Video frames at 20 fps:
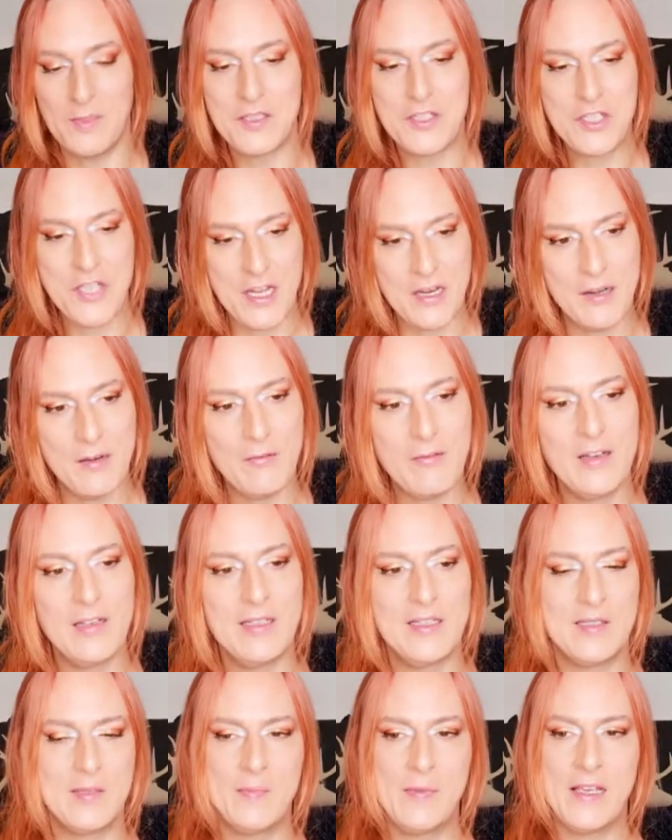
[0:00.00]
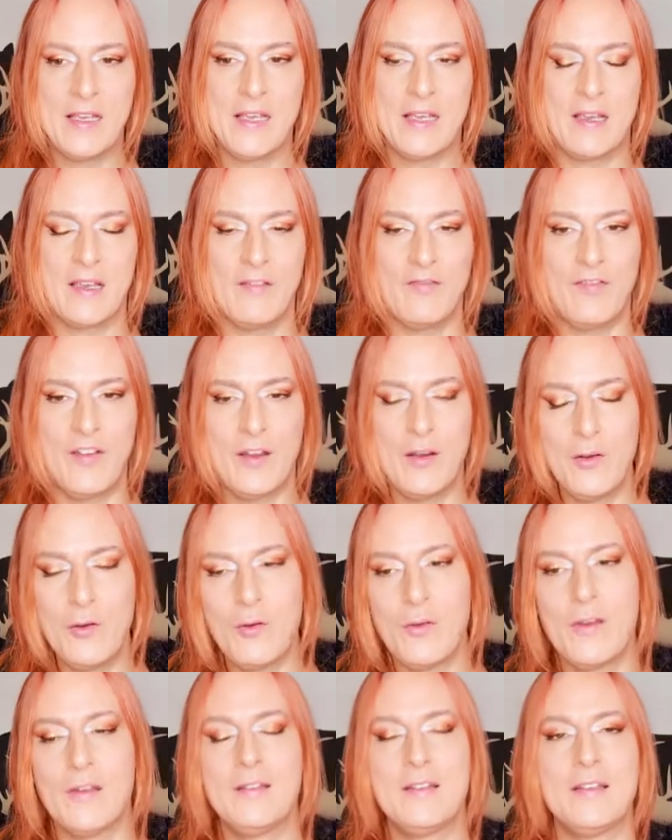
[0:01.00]
But generally speaking, if I
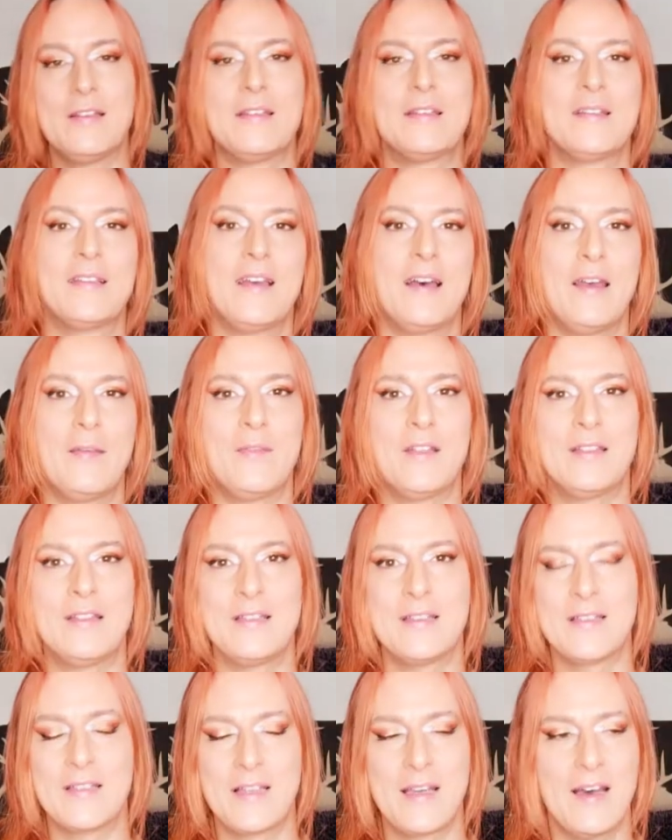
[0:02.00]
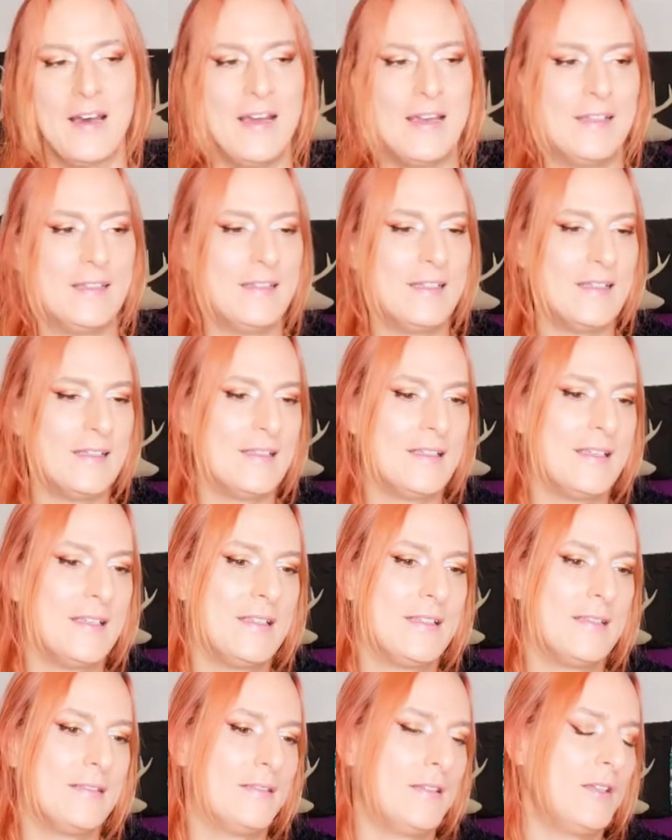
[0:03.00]
look at this time at the sky, this
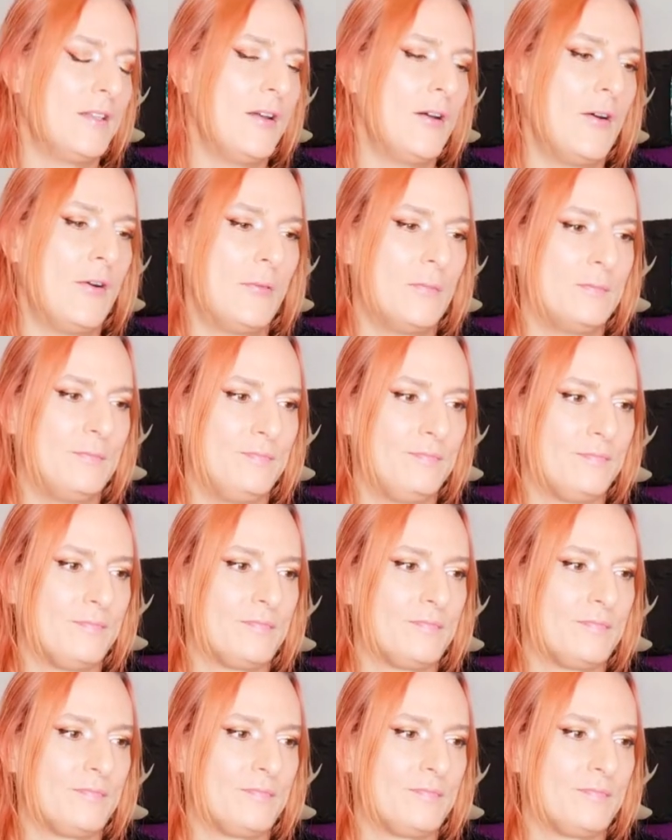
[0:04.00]
is, you know,